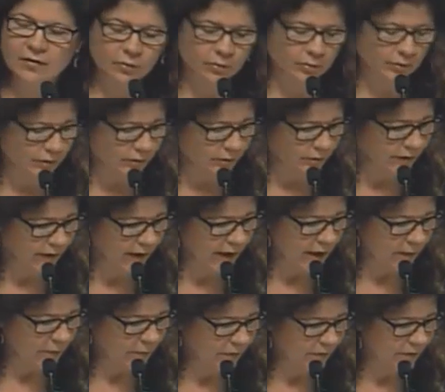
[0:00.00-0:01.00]
as critical
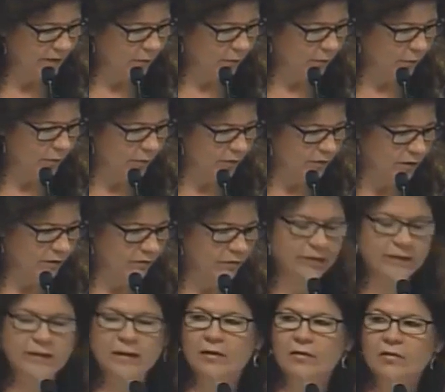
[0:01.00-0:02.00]
gaps that we worked on
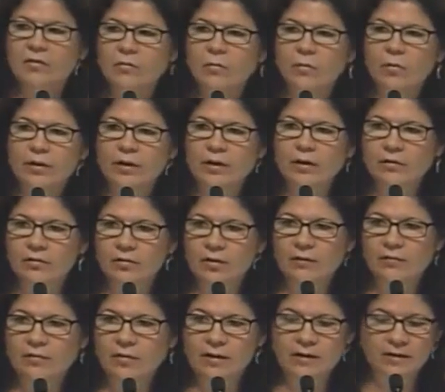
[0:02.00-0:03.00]
for the next 4 years
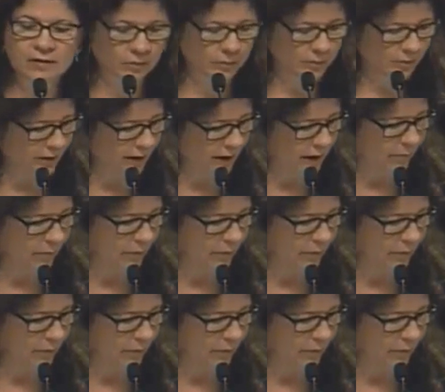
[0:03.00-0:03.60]
after that spill